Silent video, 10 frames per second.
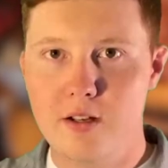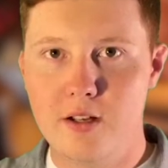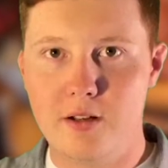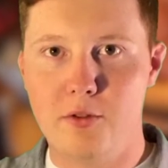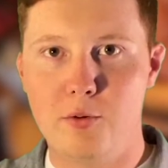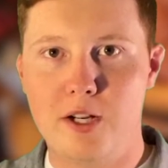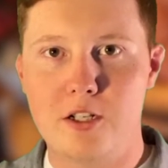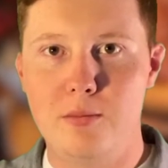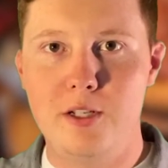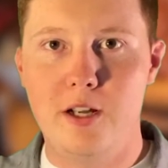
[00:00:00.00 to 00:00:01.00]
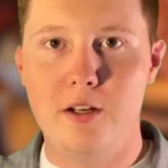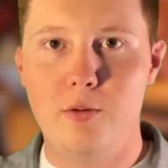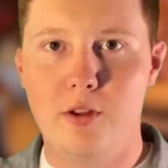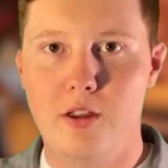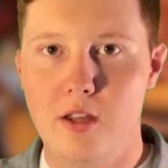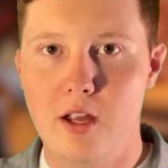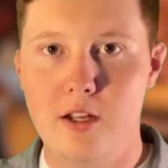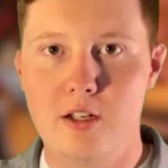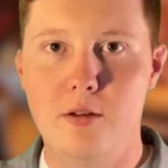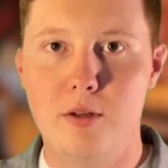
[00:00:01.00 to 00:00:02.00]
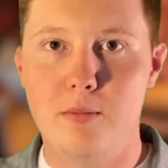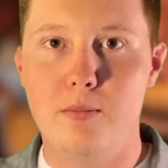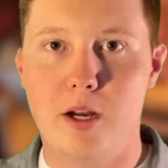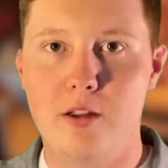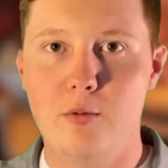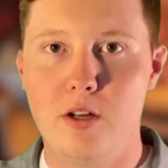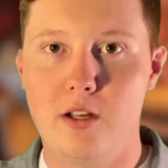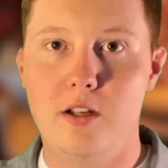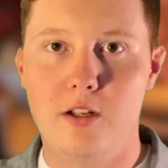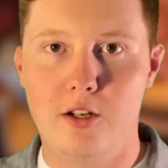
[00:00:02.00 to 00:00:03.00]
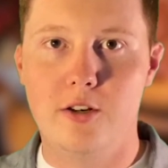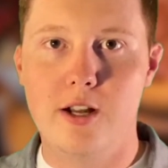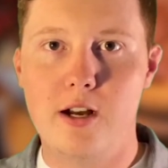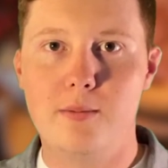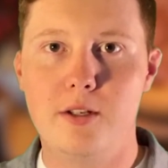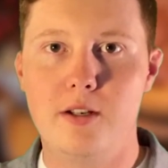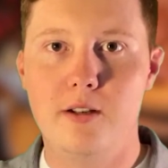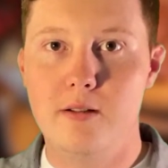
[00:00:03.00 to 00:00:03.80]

If the recipe ended with, hey Timmy, by the way, you're adopted,